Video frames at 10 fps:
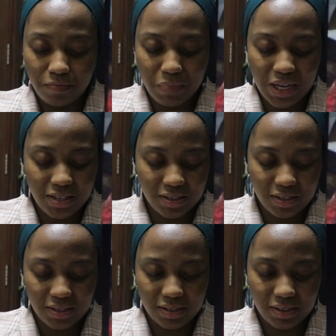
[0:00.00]

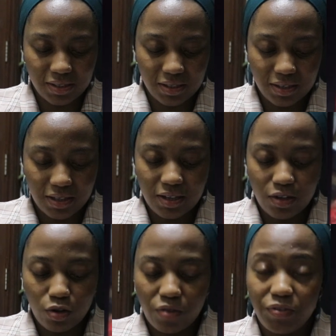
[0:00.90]
best
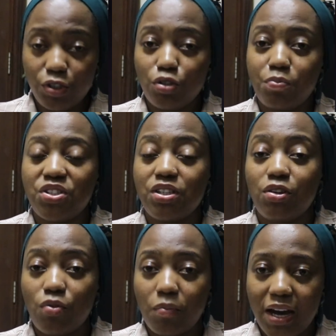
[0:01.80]
coffee shops
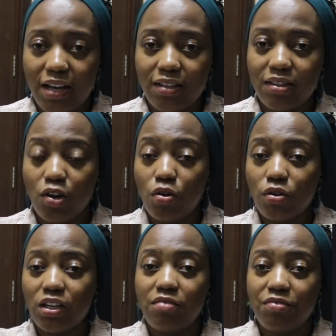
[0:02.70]
in Dubai. They'll
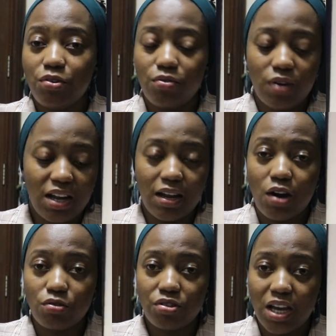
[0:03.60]
give you an
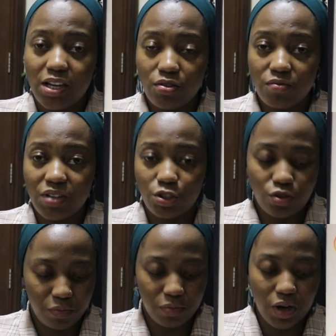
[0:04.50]
outline of the
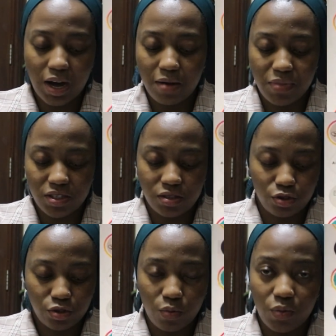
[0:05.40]
shop,
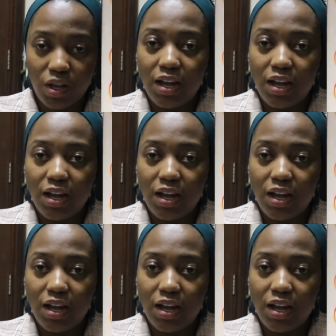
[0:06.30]
best shop.